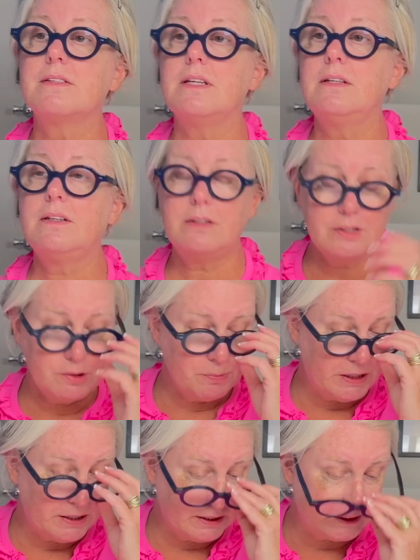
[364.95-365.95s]
is It
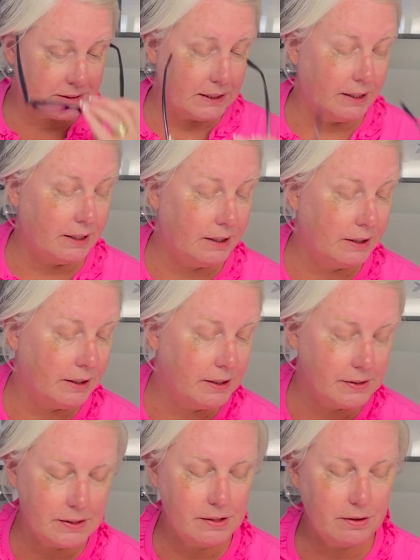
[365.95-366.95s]
Cosmetics, and
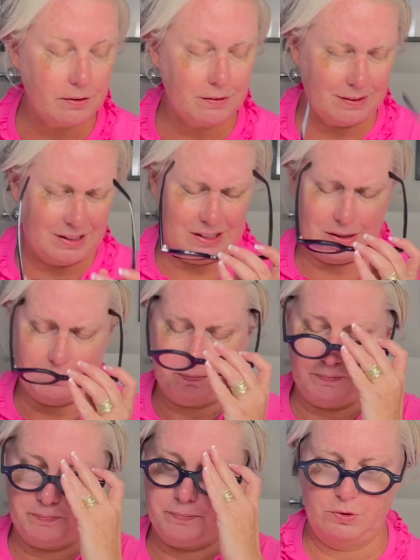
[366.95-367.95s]
it's their
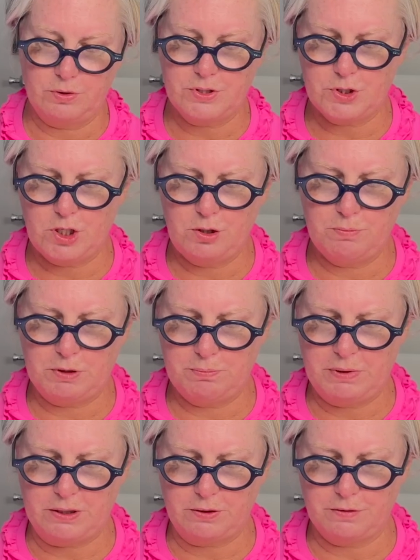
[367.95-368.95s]
Your Skin
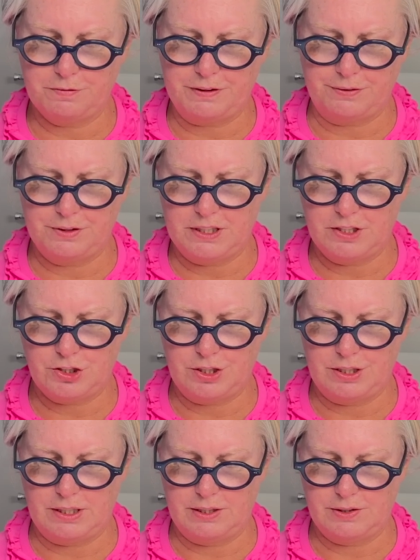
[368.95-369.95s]
But Better
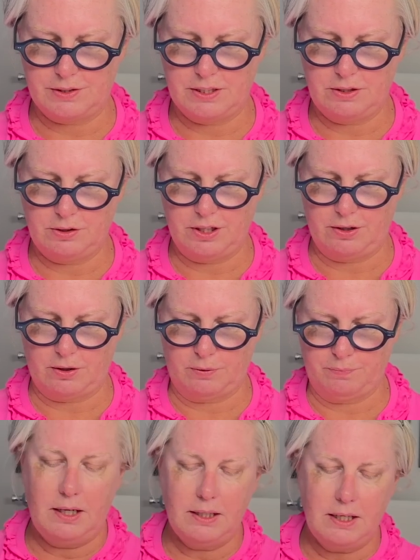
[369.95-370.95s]
foundation and skincare.
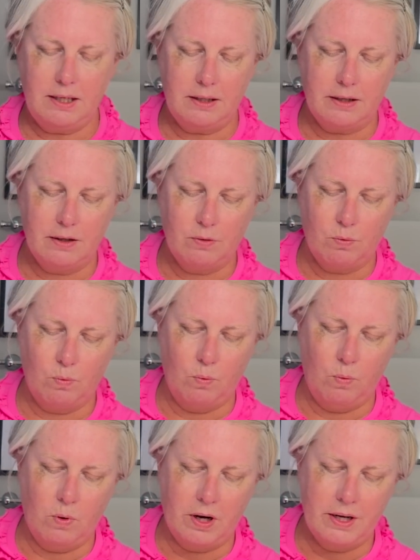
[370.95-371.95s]
And again,
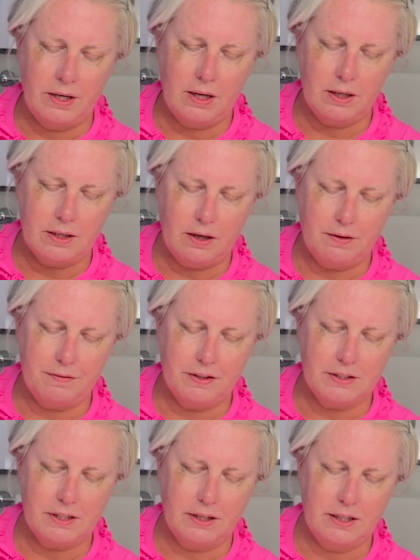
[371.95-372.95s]
one of the
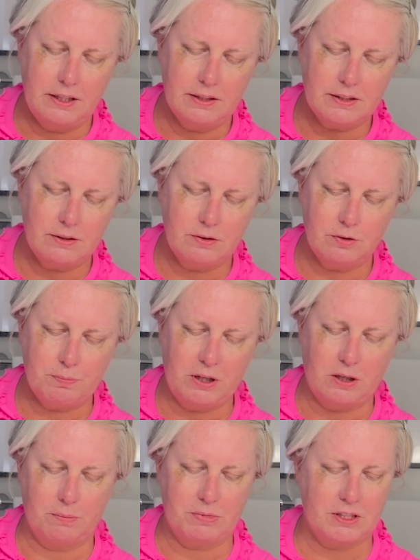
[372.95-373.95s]
tiniest little
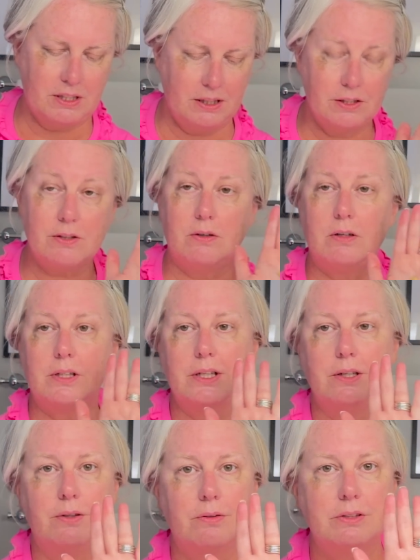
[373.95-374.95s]
pumps is all I
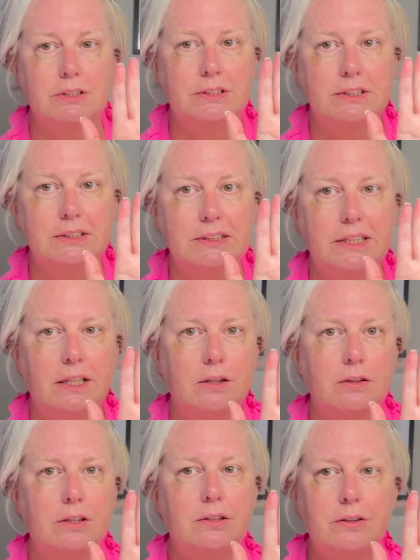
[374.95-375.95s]
use. Do you see
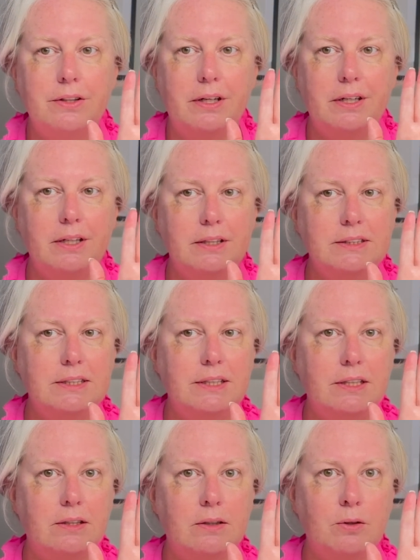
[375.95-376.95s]
how little that is in
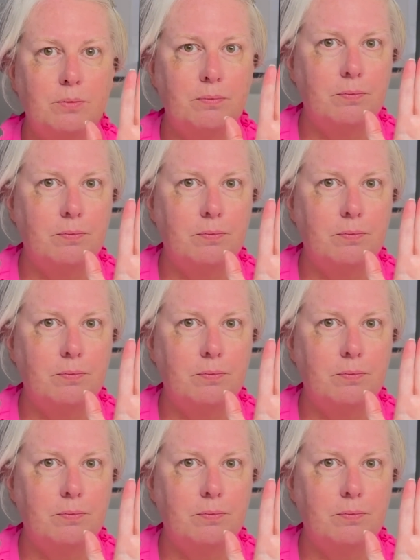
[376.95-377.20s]
there?